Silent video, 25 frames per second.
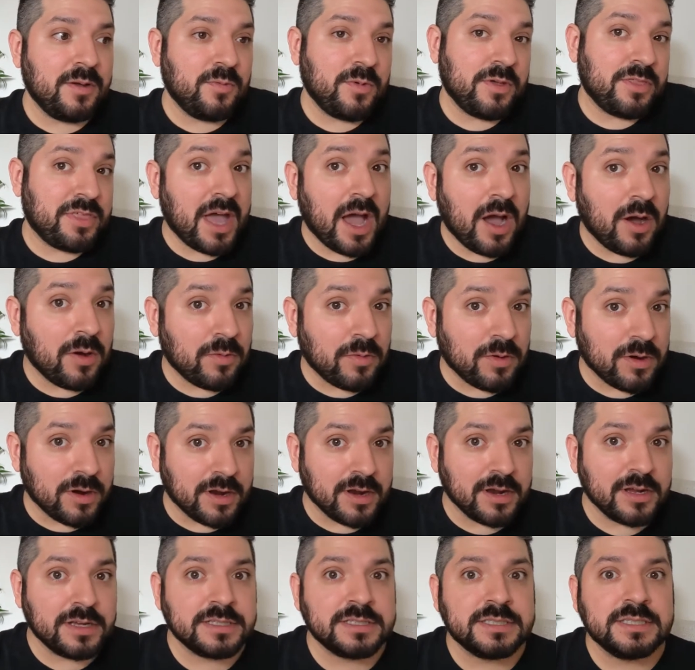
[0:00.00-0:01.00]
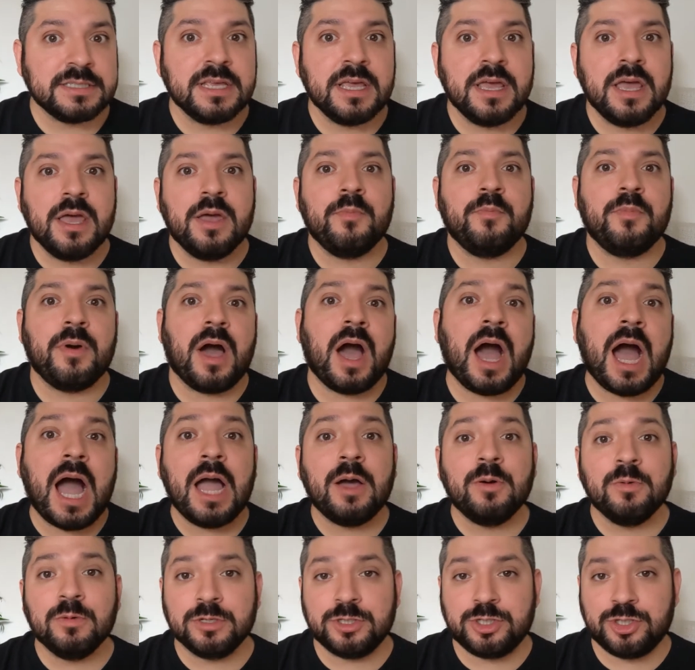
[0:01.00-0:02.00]
without works, but
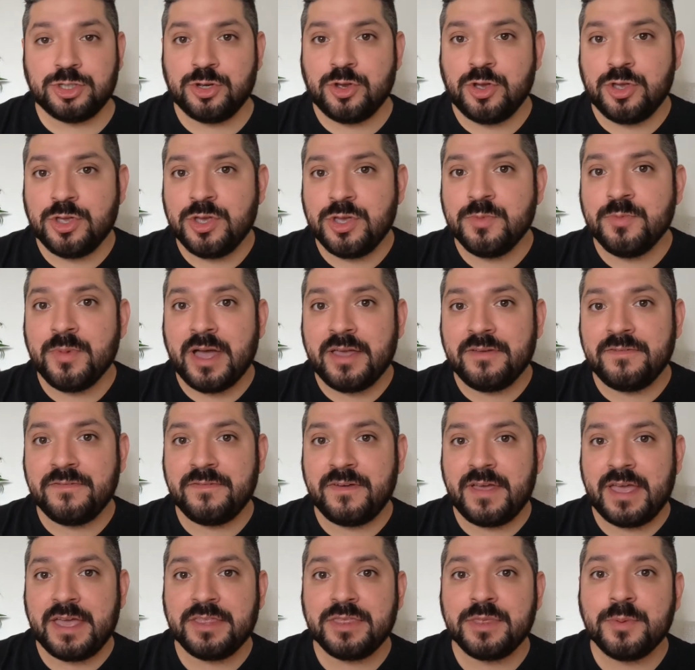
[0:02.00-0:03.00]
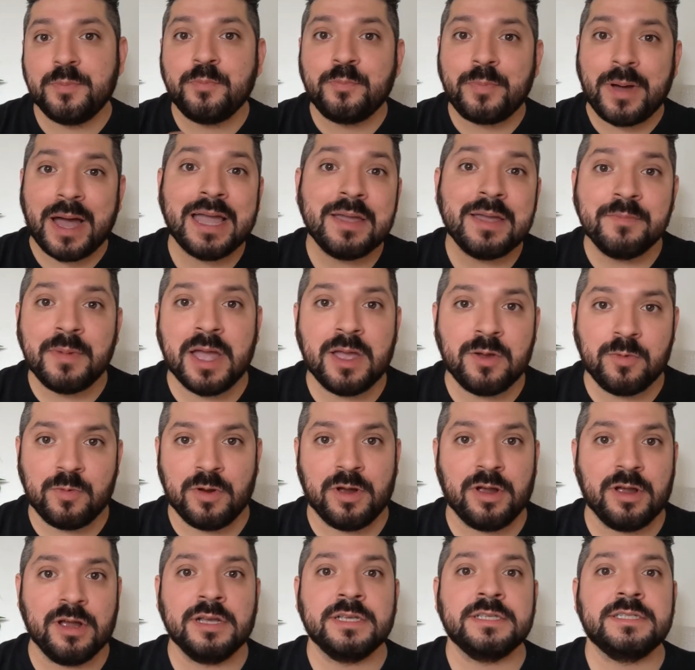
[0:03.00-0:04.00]
I will show you my faith by my
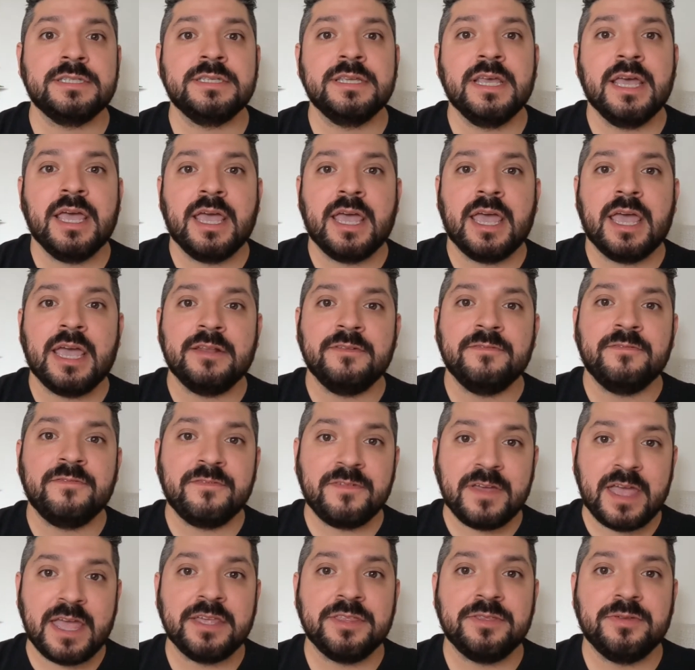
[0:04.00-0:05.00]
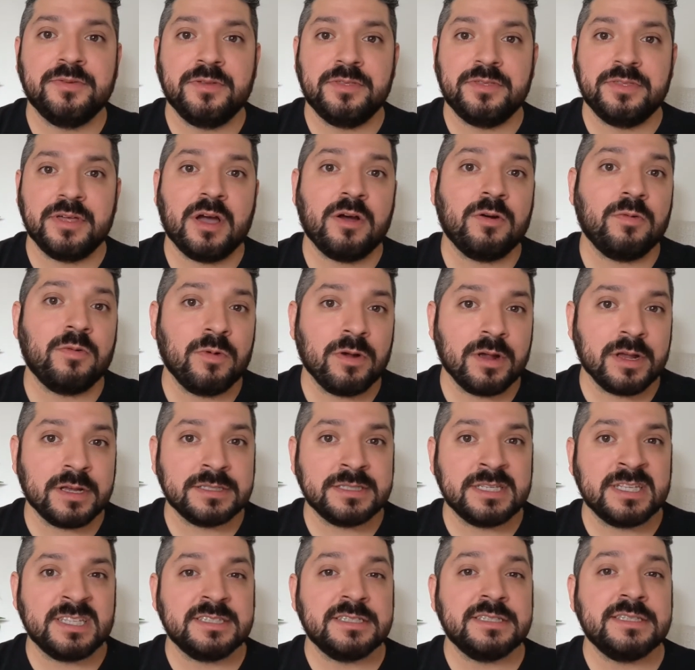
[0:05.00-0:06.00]
works, and faith without
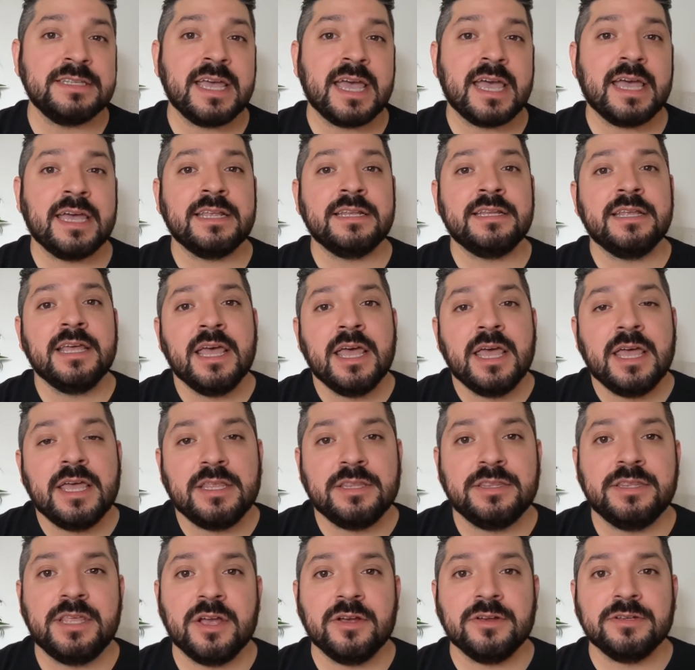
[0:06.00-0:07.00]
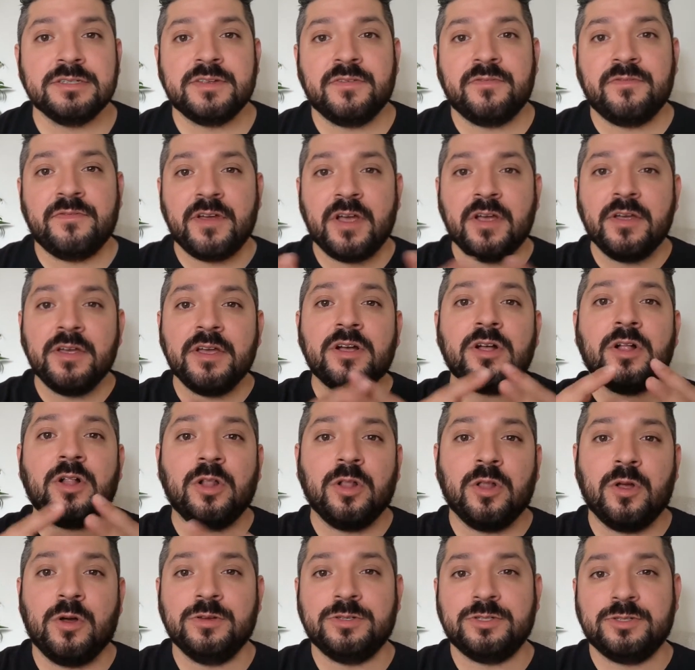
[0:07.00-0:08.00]
works is dead. There's a very
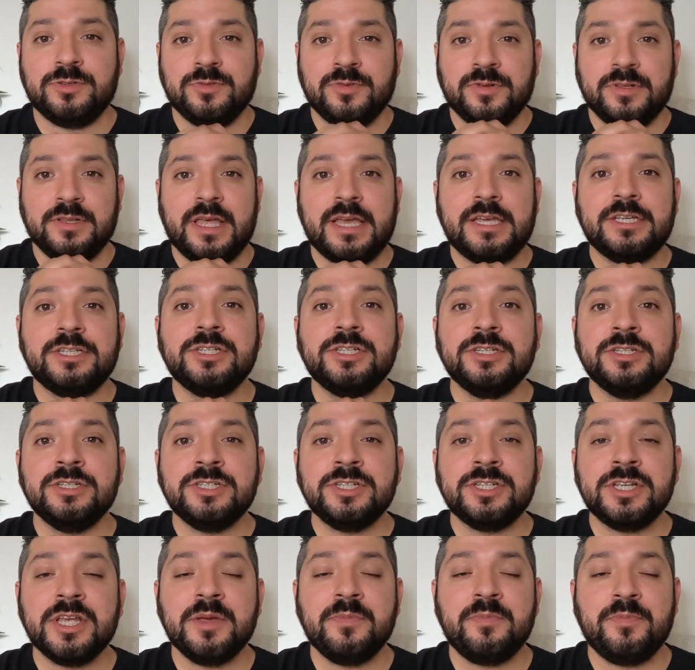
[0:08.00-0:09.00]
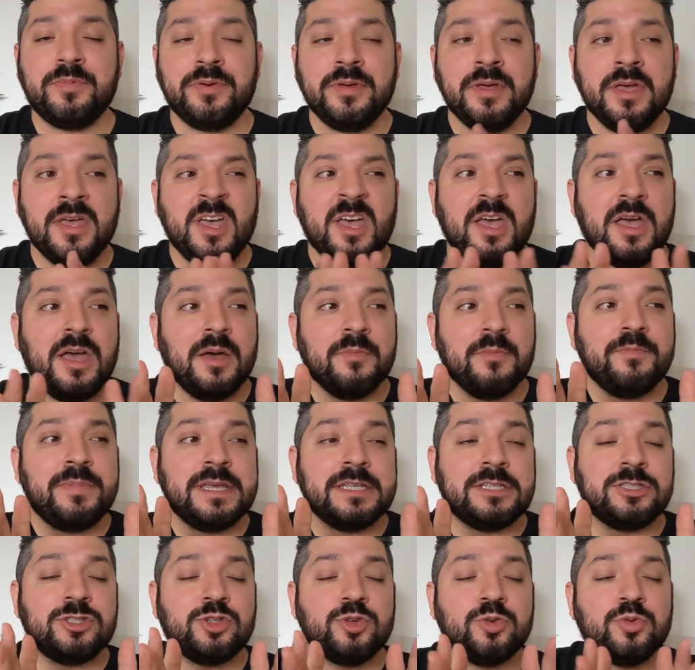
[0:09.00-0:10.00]
close relationship
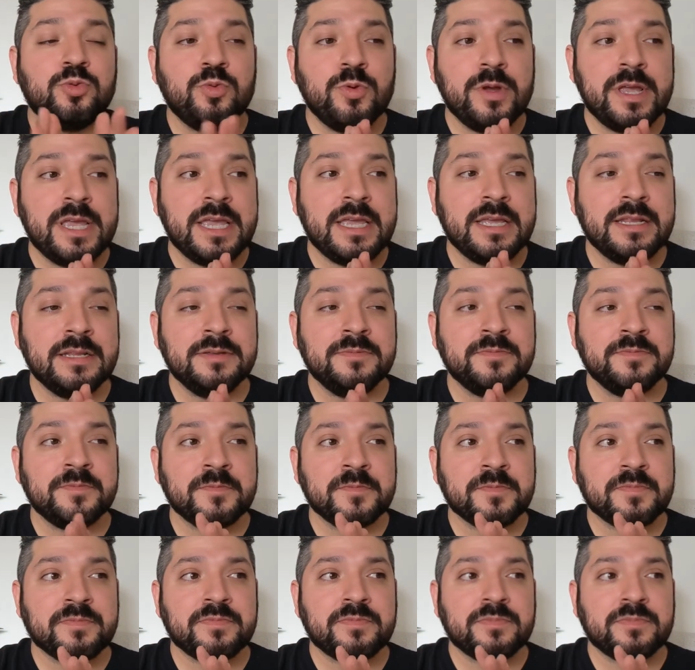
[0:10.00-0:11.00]
between,